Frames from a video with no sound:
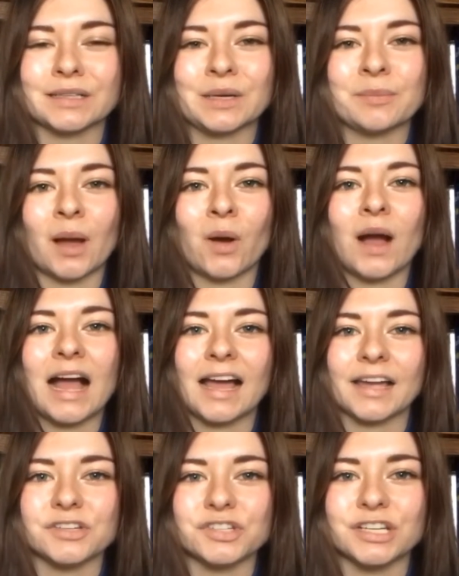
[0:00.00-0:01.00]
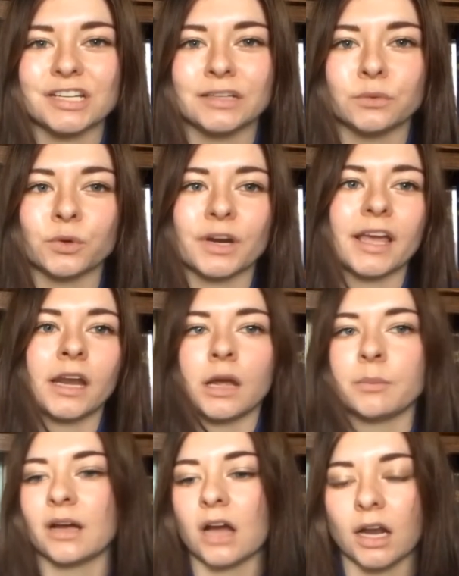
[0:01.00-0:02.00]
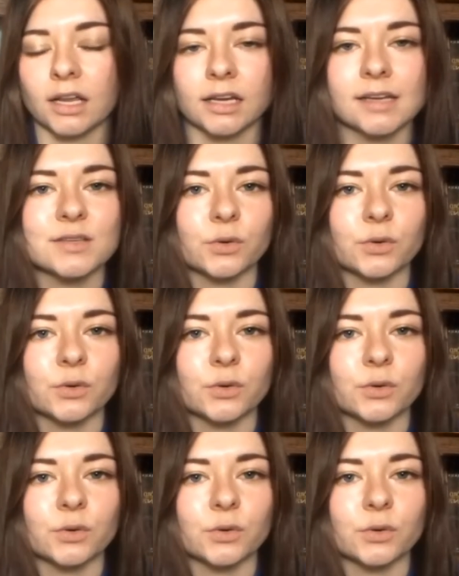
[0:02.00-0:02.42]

about hygiene or antibiotics